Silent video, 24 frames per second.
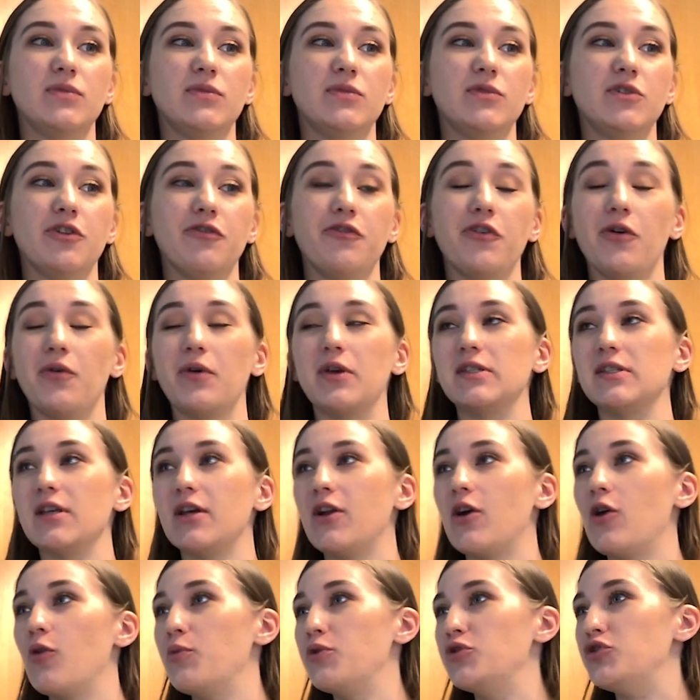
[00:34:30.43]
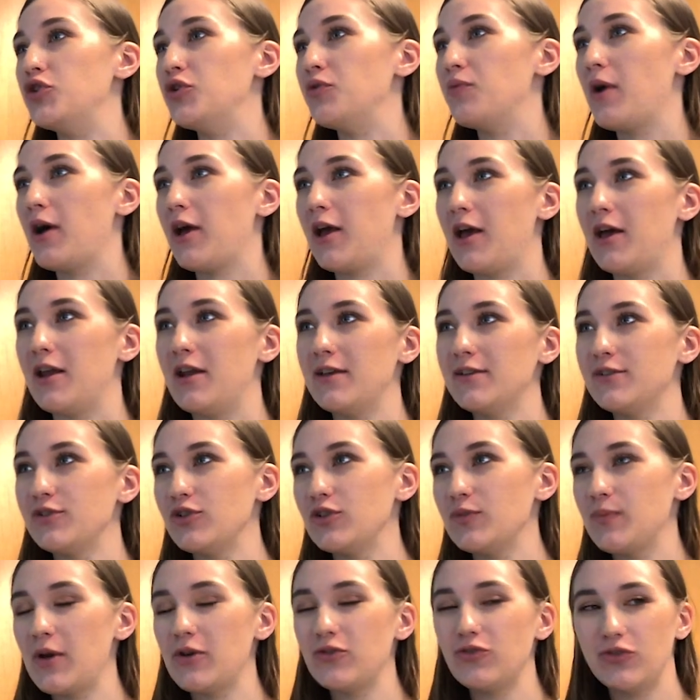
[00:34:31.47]
to focus on OBGYN as her
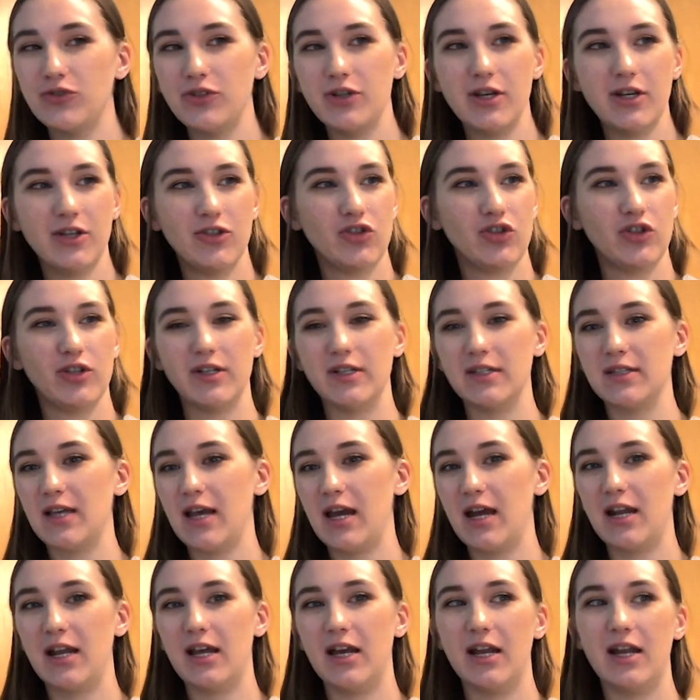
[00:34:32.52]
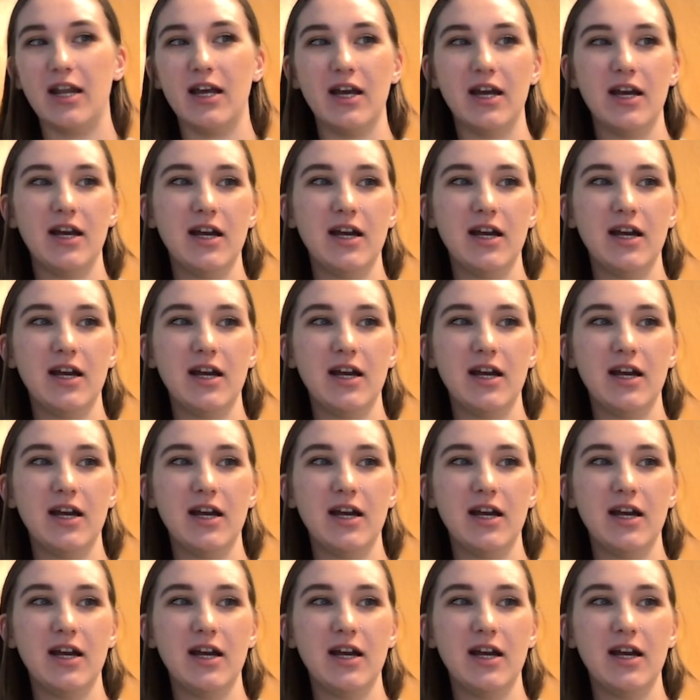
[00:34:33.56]
specialty, and she decided